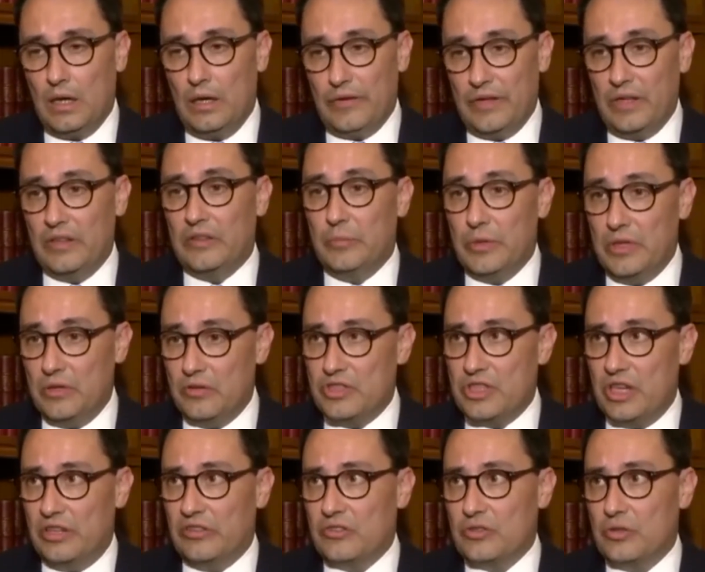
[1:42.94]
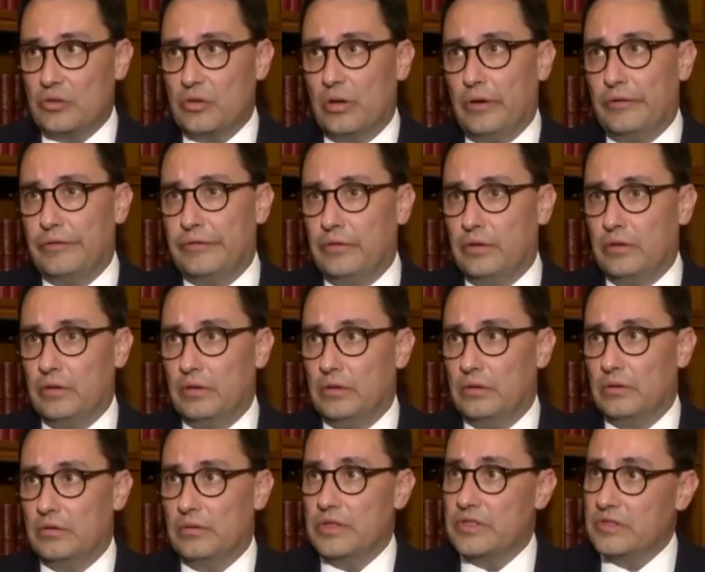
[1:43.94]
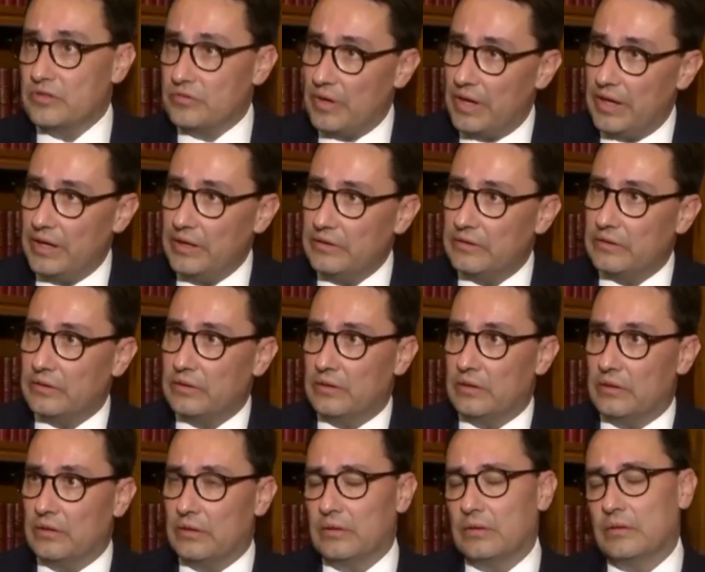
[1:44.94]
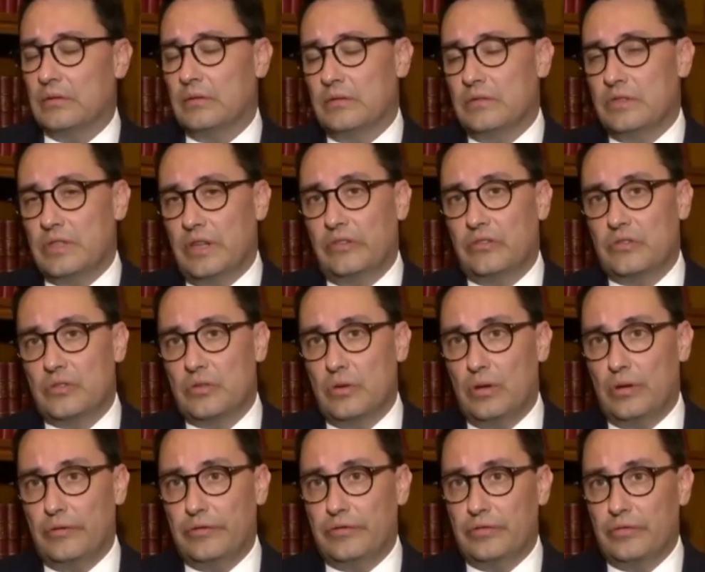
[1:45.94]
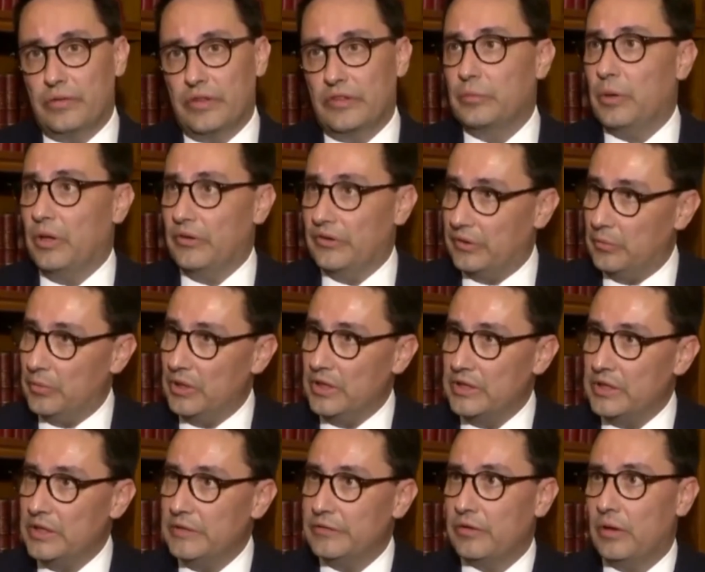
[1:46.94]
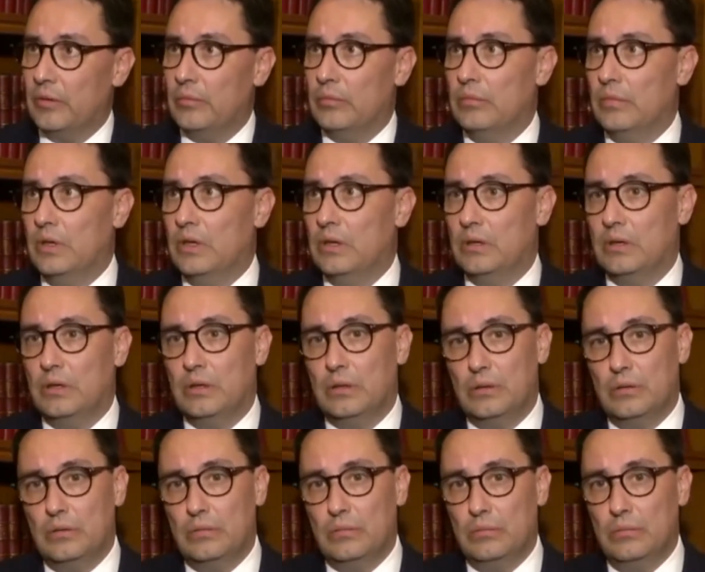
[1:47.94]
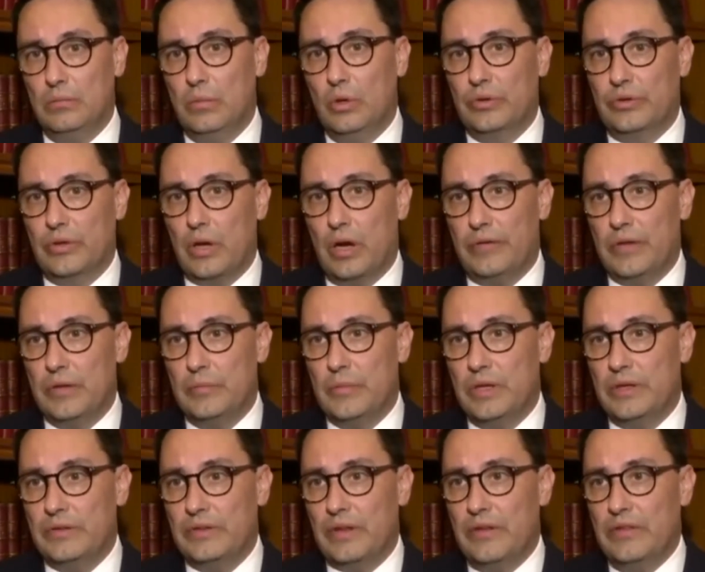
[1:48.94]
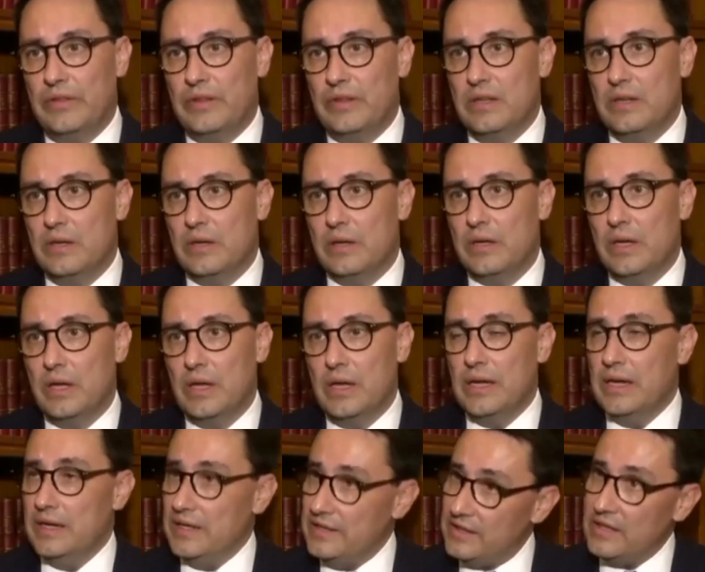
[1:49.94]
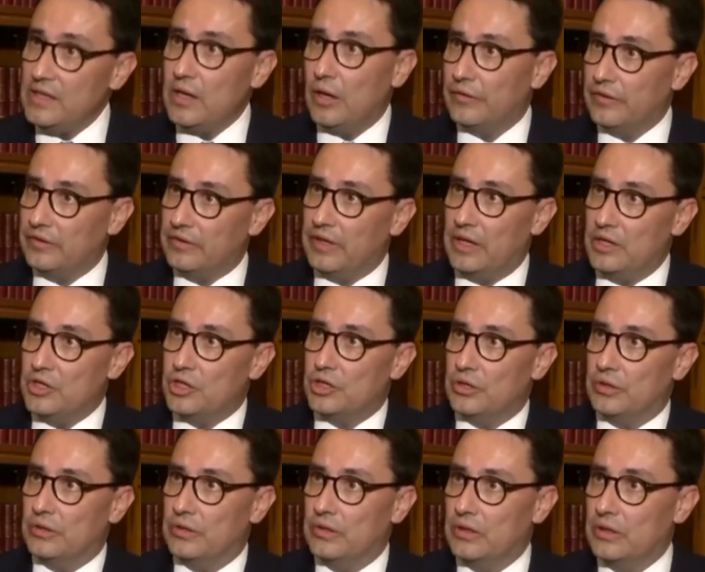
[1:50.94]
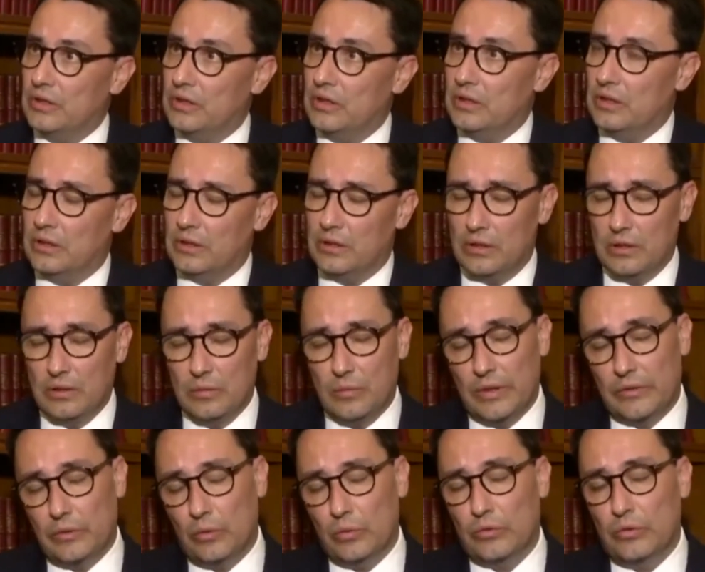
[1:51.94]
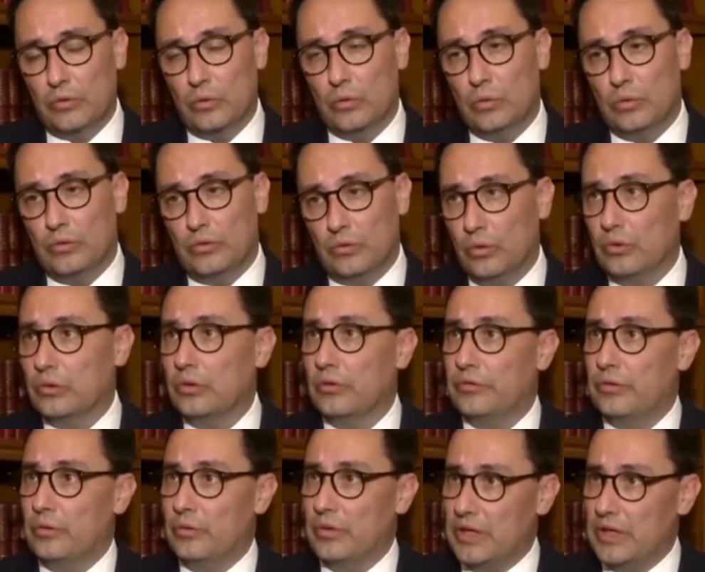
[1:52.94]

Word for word: I think it's been a gesture of restraint, a gesture of responsibility from both government, and the easing of the tension was also a source of a